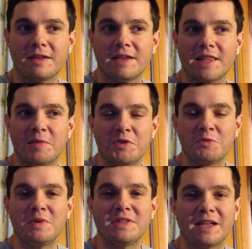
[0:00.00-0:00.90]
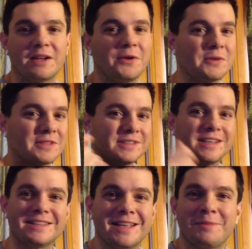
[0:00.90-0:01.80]
And then when you meet that goal, it's,
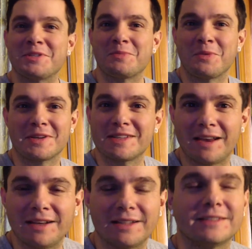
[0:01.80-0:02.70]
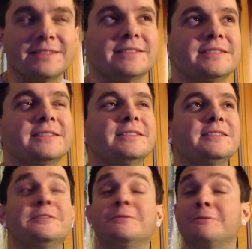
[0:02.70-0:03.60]
it's that much more exciting.
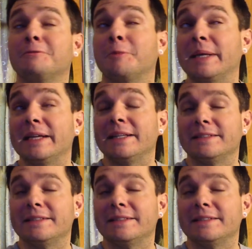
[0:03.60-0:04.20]
For me.